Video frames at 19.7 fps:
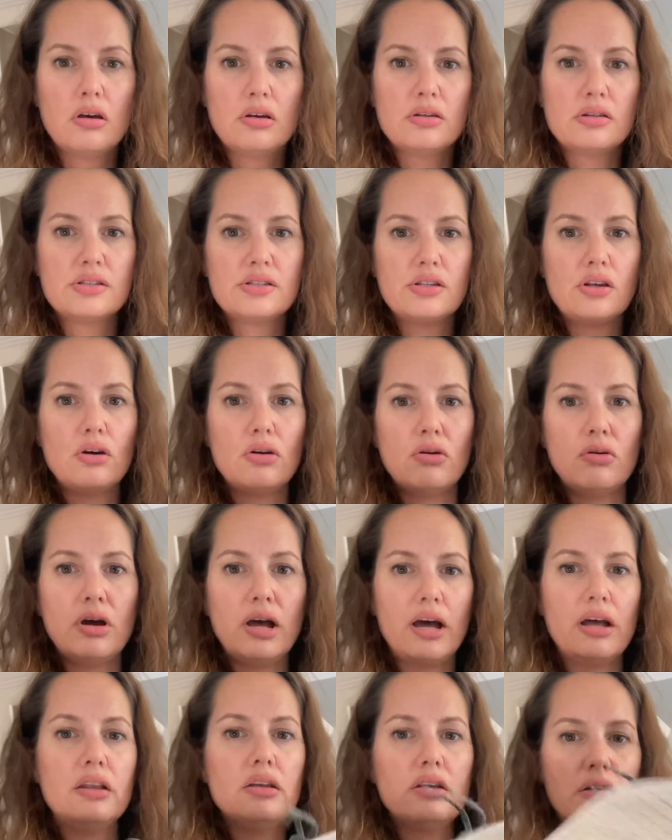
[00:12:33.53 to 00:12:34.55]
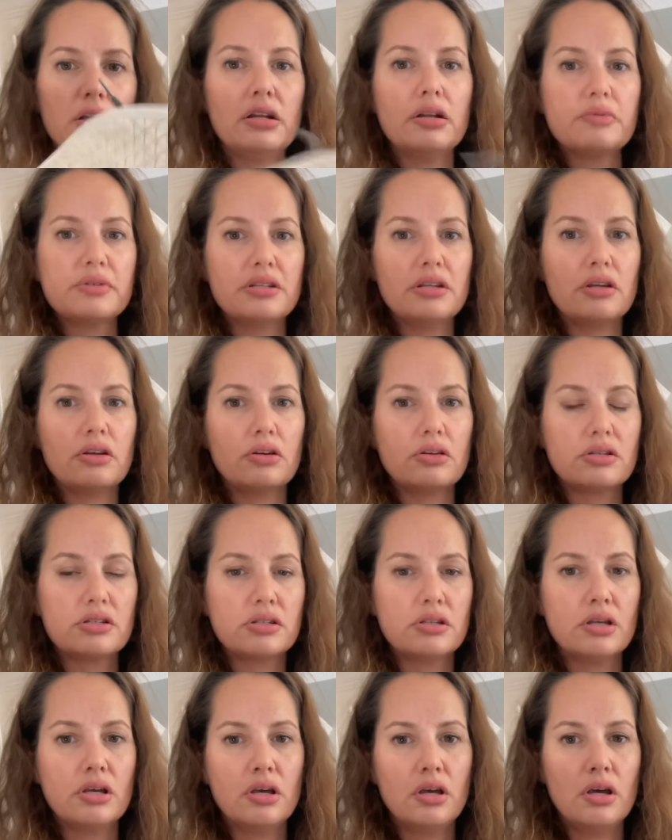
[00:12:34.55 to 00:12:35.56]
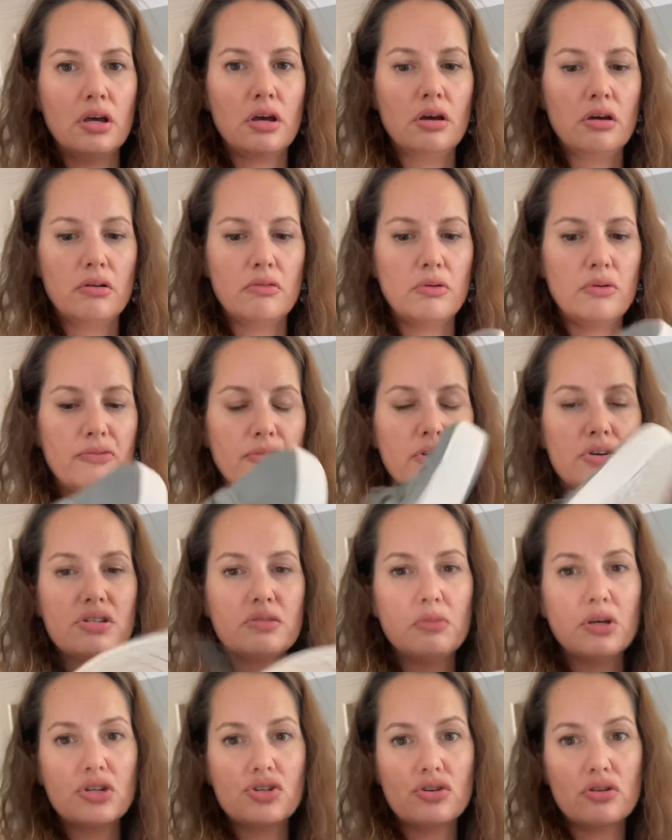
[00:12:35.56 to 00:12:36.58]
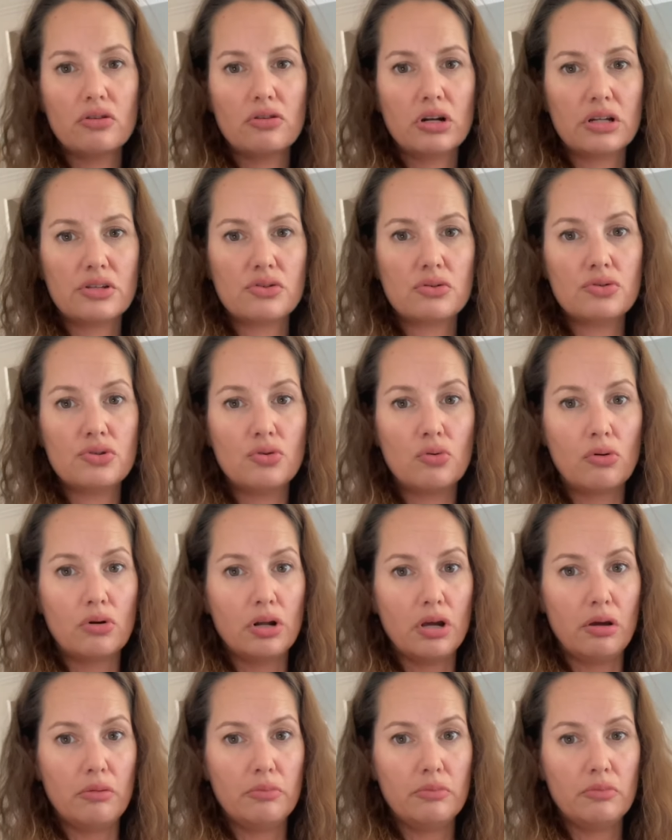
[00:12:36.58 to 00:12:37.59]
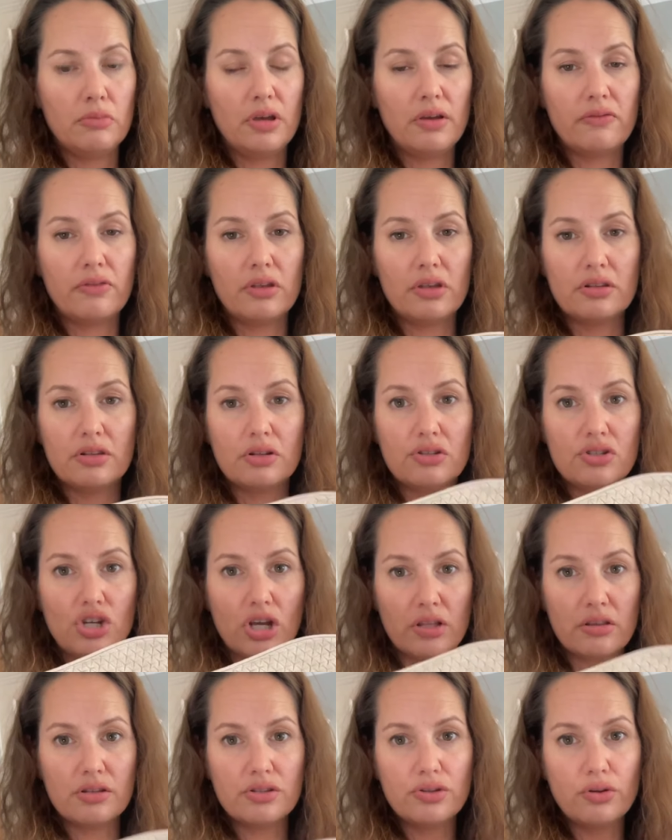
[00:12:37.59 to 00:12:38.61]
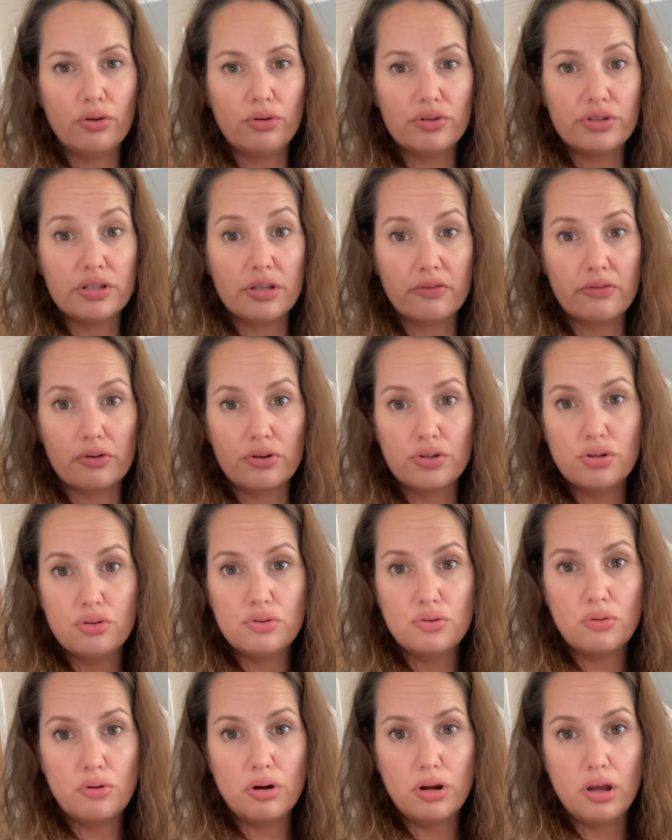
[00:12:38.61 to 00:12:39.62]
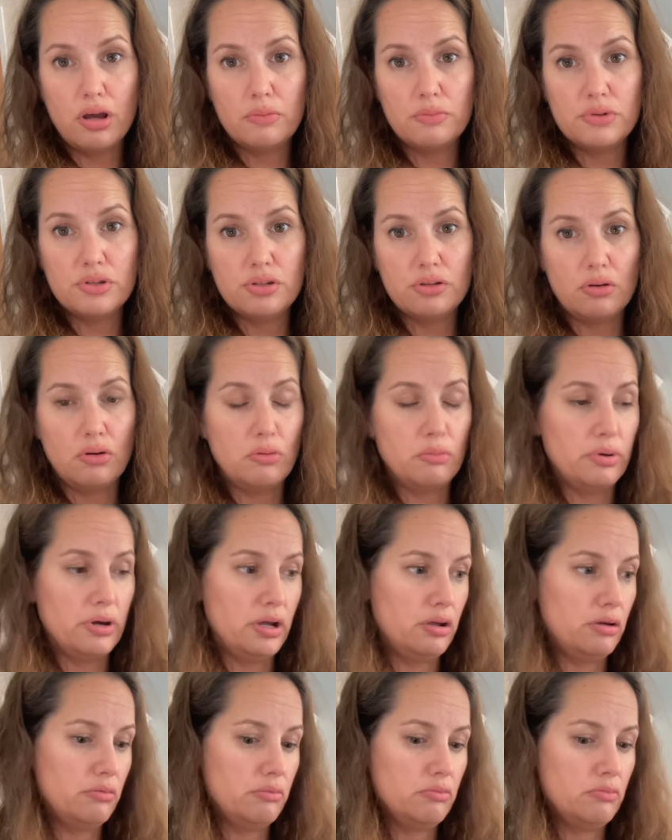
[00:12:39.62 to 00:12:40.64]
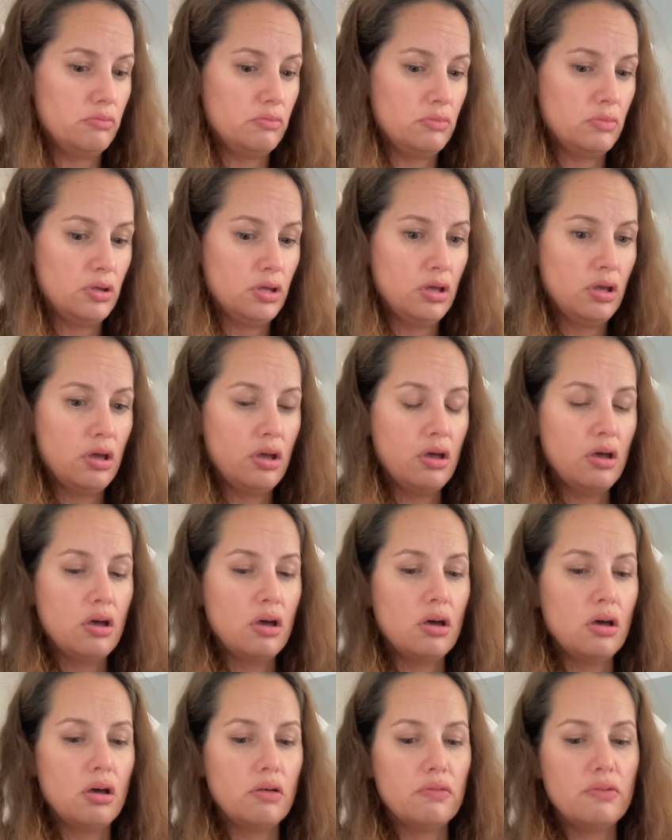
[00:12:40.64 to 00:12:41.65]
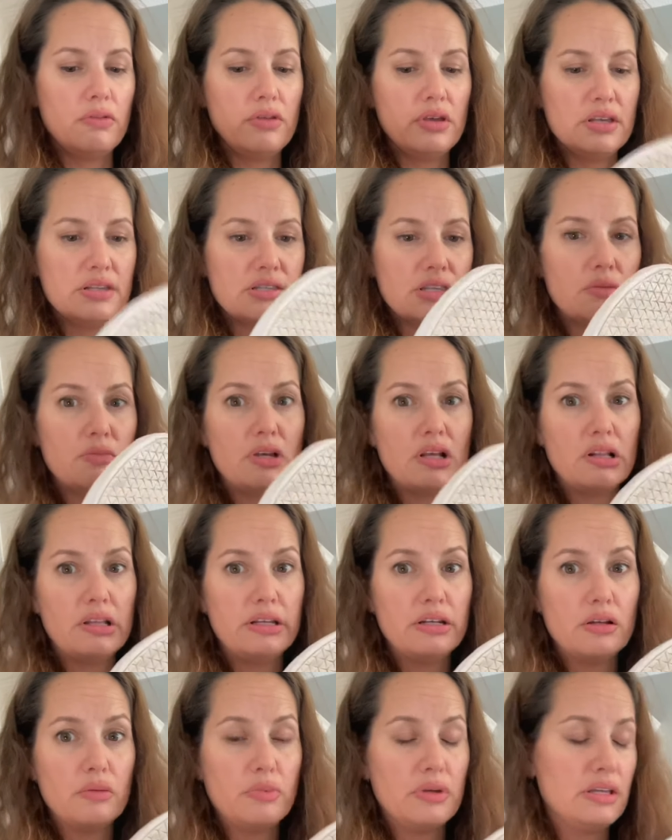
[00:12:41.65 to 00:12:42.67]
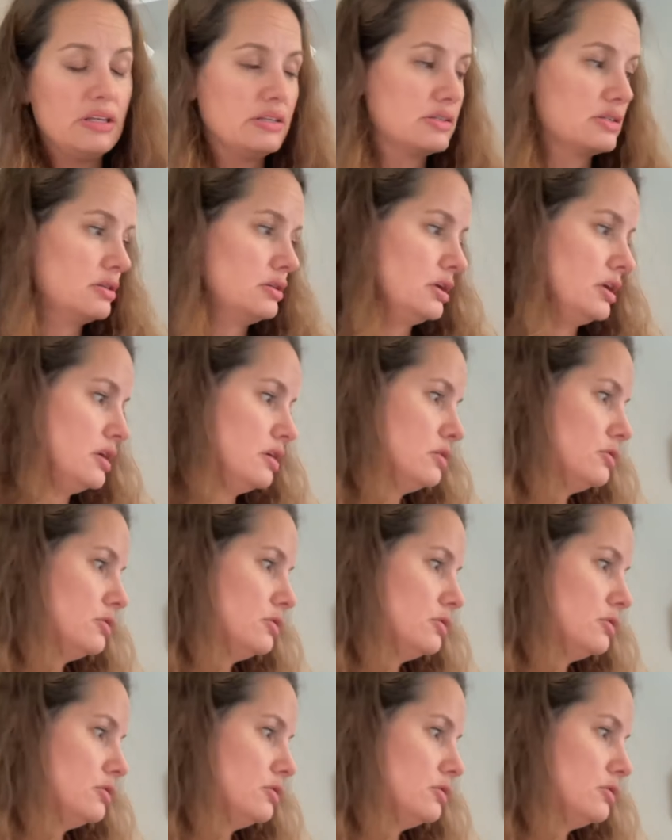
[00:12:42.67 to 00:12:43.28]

So how do you clean up sneakers? Well, first make sure they're not too torn up. Check the soles. If they're too torn up, don't buy them. These can be cleaned up easily.